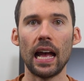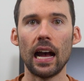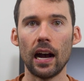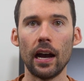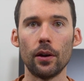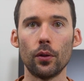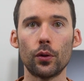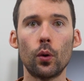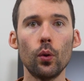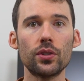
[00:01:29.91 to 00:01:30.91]
At idle,
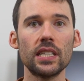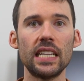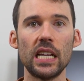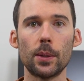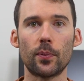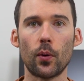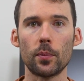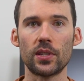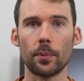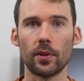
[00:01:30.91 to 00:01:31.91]
the coolers continue to perform
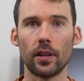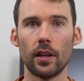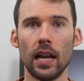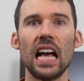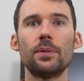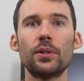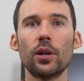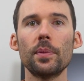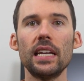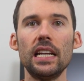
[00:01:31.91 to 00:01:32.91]
similarly. As we turn
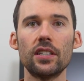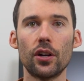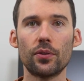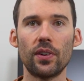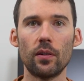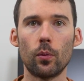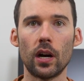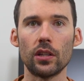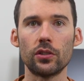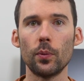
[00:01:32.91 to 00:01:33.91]
up the heat to 105
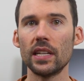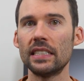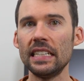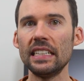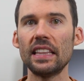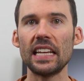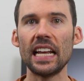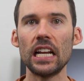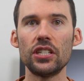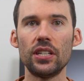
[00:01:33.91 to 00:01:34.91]
watts, we can see that the
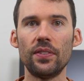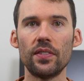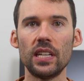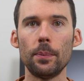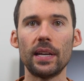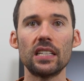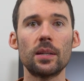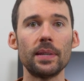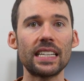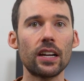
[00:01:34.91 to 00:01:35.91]
NHD15 begins
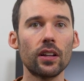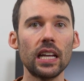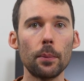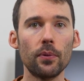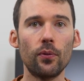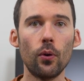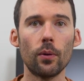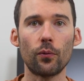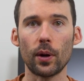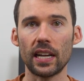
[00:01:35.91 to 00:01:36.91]
to materially
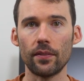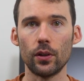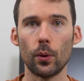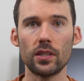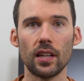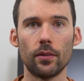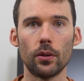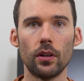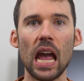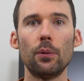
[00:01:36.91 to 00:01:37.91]
outperform for a given noise
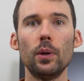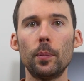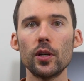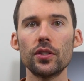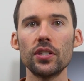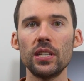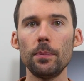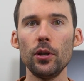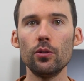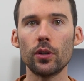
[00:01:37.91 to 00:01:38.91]
level. And when we push the
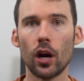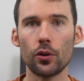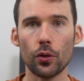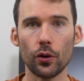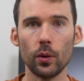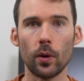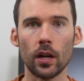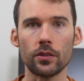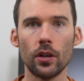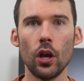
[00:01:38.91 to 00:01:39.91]
CPU to 130
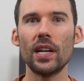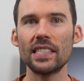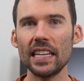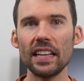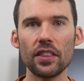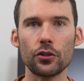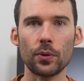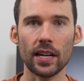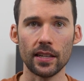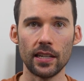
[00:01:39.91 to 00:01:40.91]
watts, we can see that this
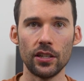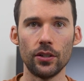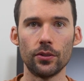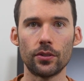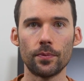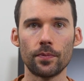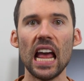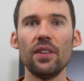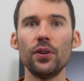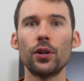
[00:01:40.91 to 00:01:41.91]
trend continues.
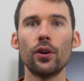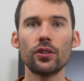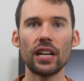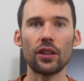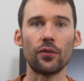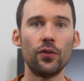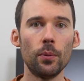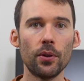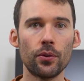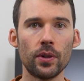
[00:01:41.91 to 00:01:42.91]
And if you're curious on how the
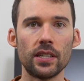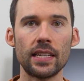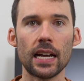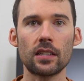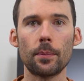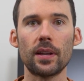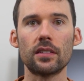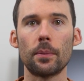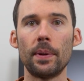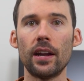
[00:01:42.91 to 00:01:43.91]
Fuma 3 stacks up
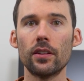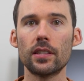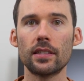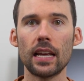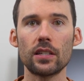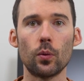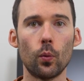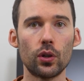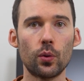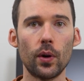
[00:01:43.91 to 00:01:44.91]
against the Peerless Assassin
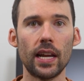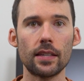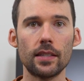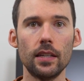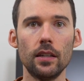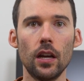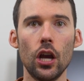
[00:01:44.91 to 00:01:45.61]
120 SE,